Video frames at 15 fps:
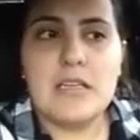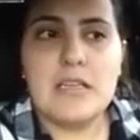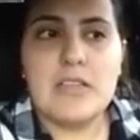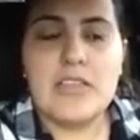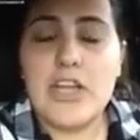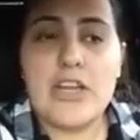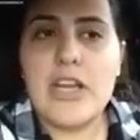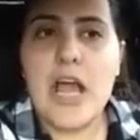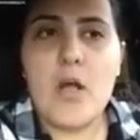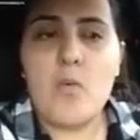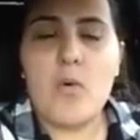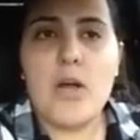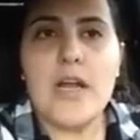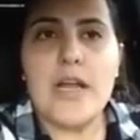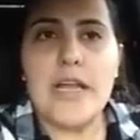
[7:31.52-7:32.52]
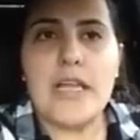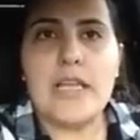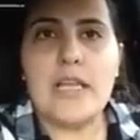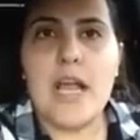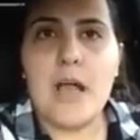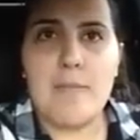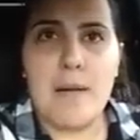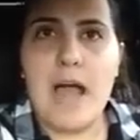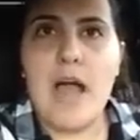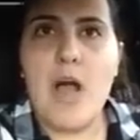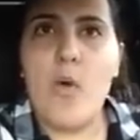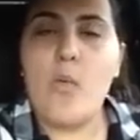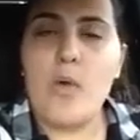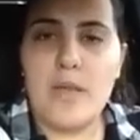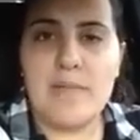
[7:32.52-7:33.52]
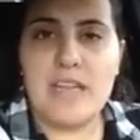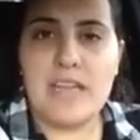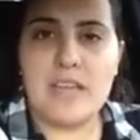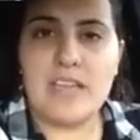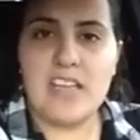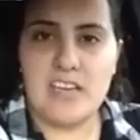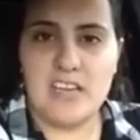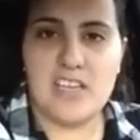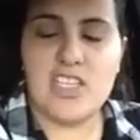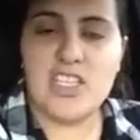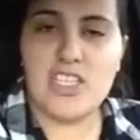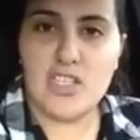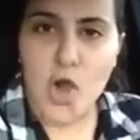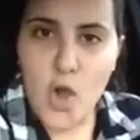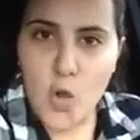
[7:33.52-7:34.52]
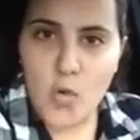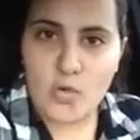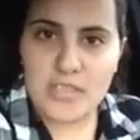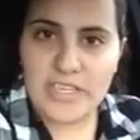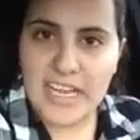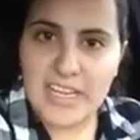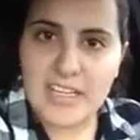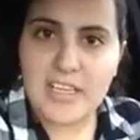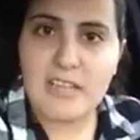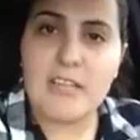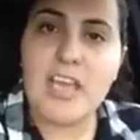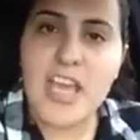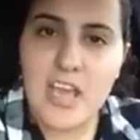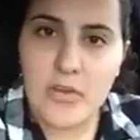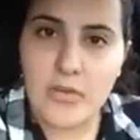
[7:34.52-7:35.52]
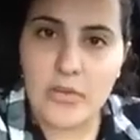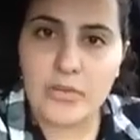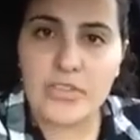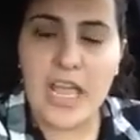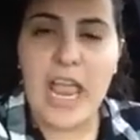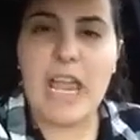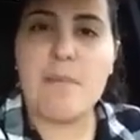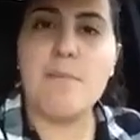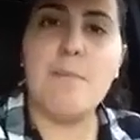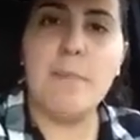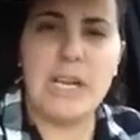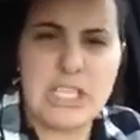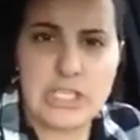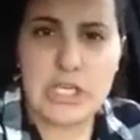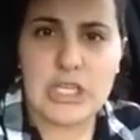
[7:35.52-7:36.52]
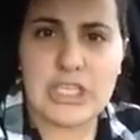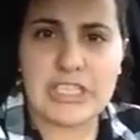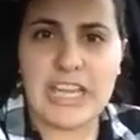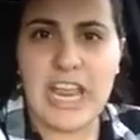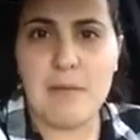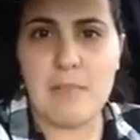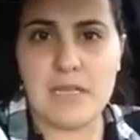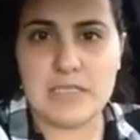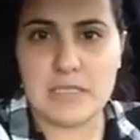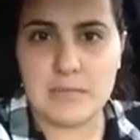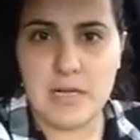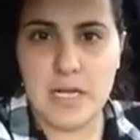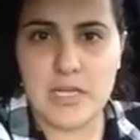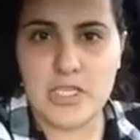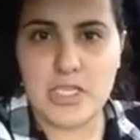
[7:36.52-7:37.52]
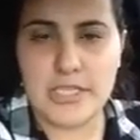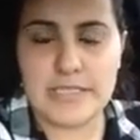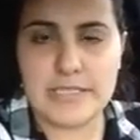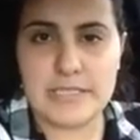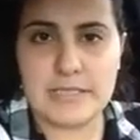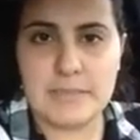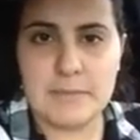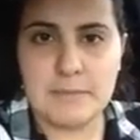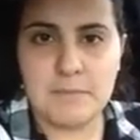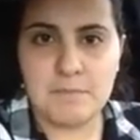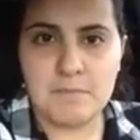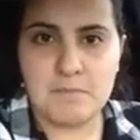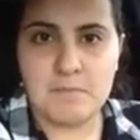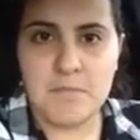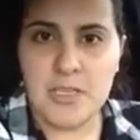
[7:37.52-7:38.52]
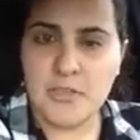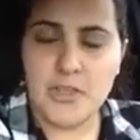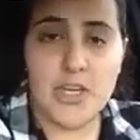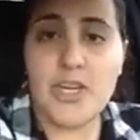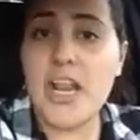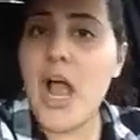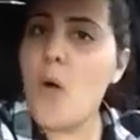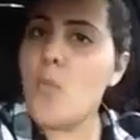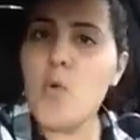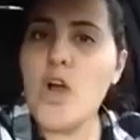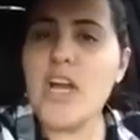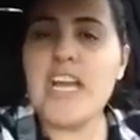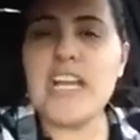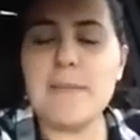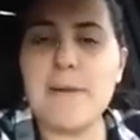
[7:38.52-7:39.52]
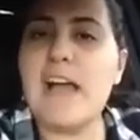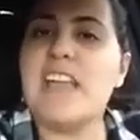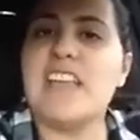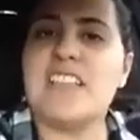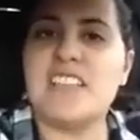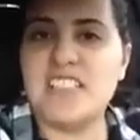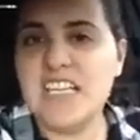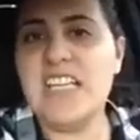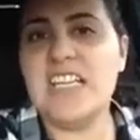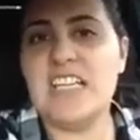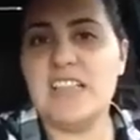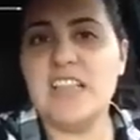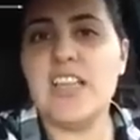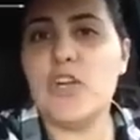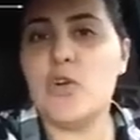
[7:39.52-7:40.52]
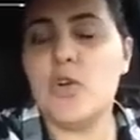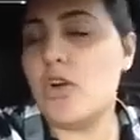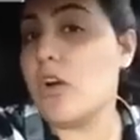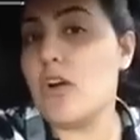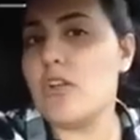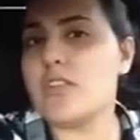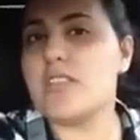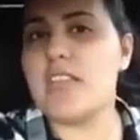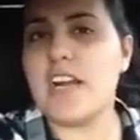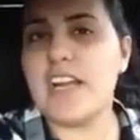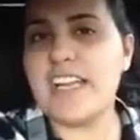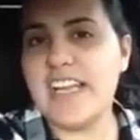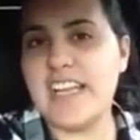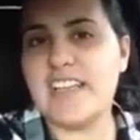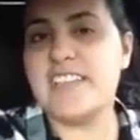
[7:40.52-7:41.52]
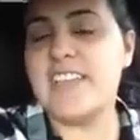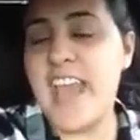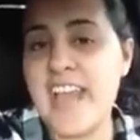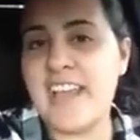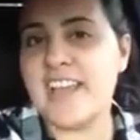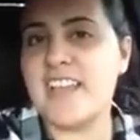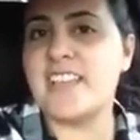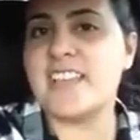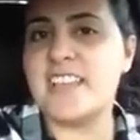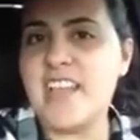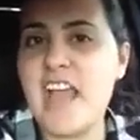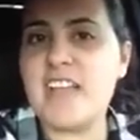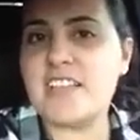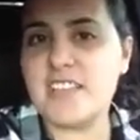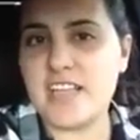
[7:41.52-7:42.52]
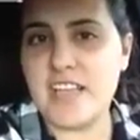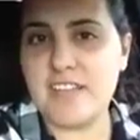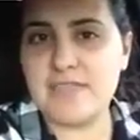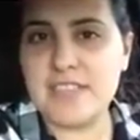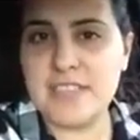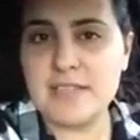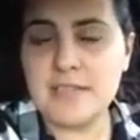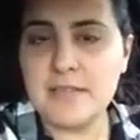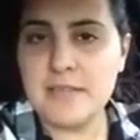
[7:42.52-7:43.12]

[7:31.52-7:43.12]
they're not worried about women getting stoned and killed and butchered in Muslim countries. They're not worried about Yazidi little girls that are getting taken as sex slaves.